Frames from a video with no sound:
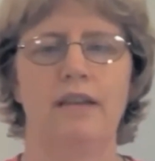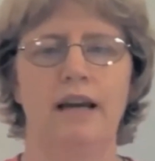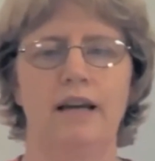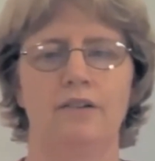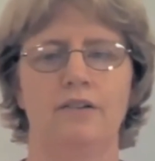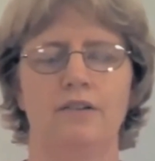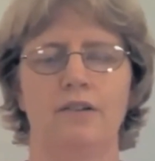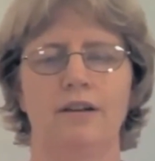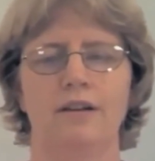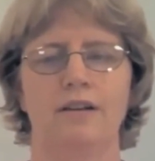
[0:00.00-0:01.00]
that
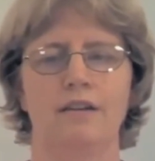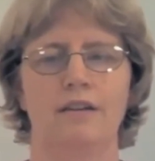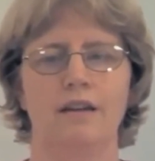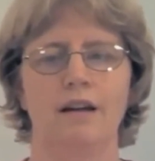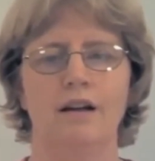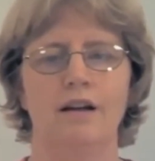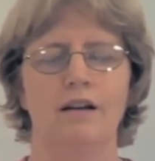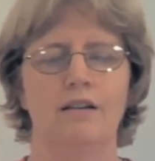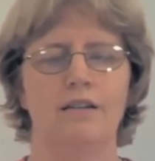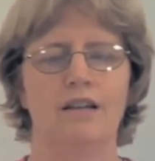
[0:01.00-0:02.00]

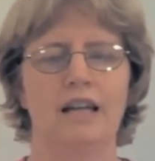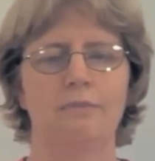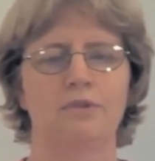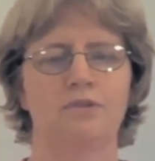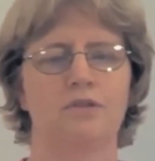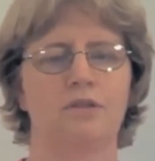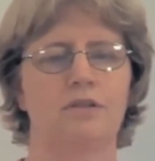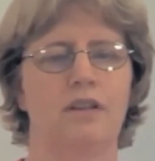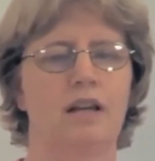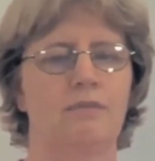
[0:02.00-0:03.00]
the campers are
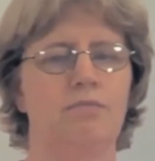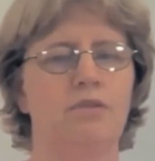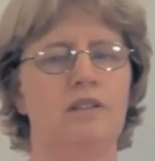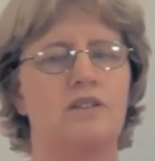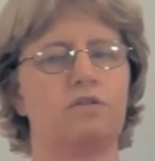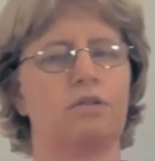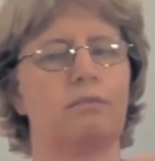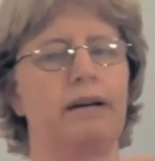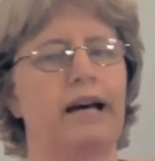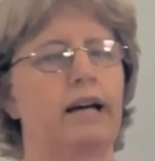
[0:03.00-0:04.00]
like pulling the string
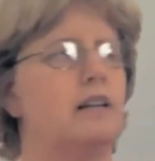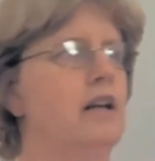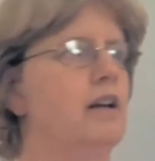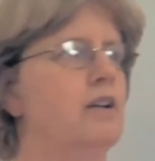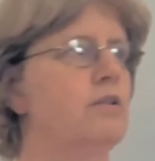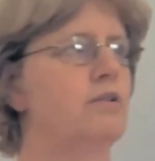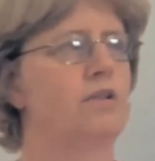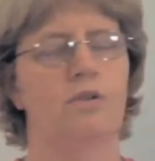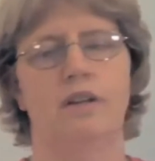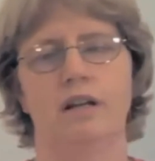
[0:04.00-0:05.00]
back and the arrow's
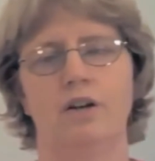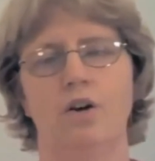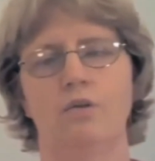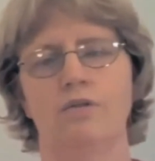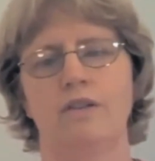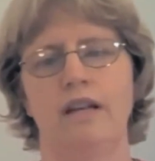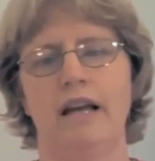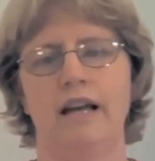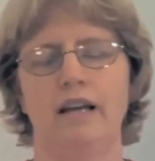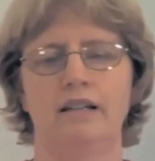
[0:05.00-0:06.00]
going like over the
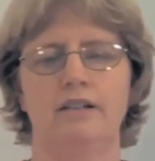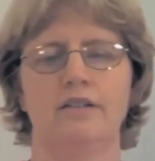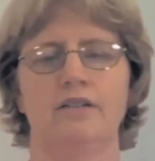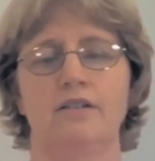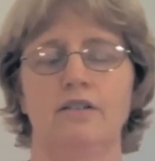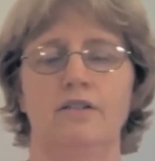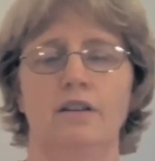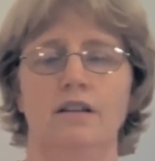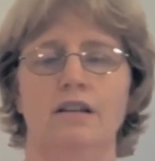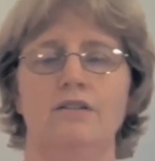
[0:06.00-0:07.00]
net and it's
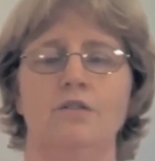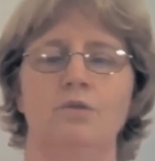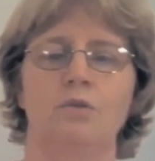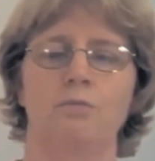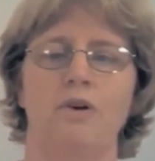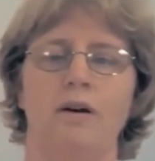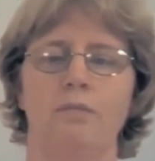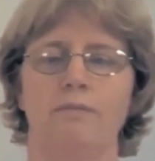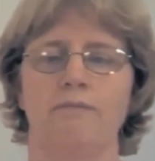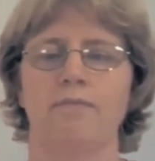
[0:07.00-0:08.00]
consistent. This is a
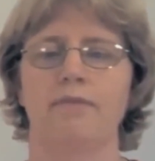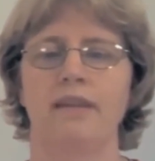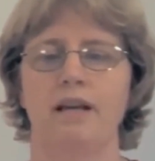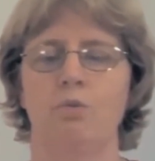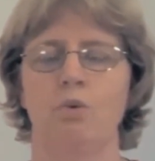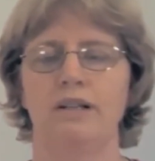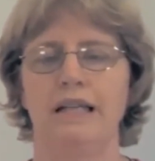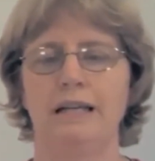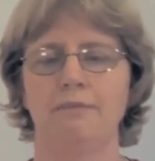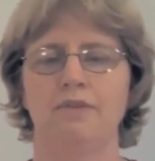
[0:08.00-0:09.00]
problem that one
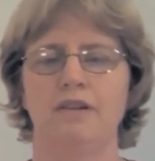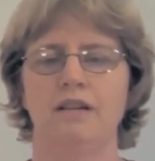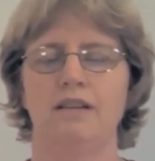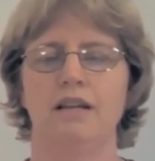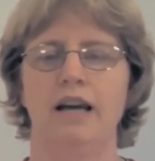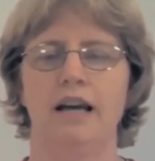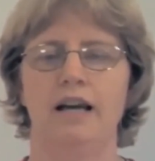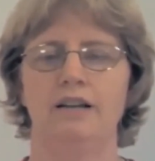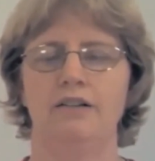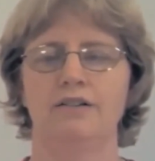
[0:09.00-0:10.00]
camp said that they
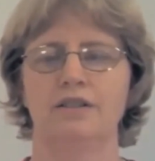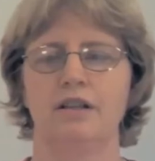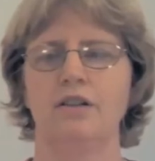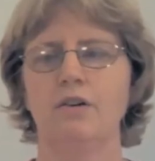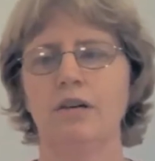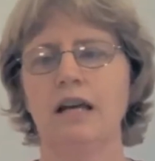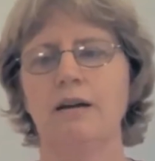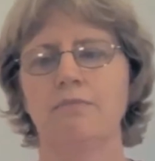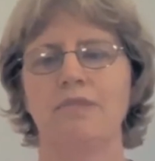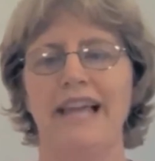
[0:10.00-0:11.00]
had. They're saying, oh
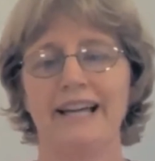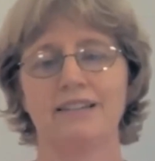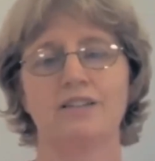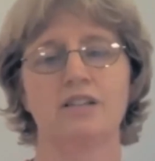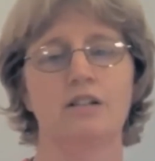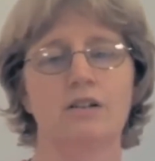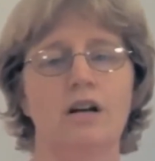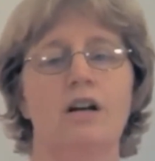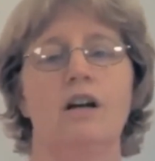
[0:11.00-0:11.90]
yeah, last year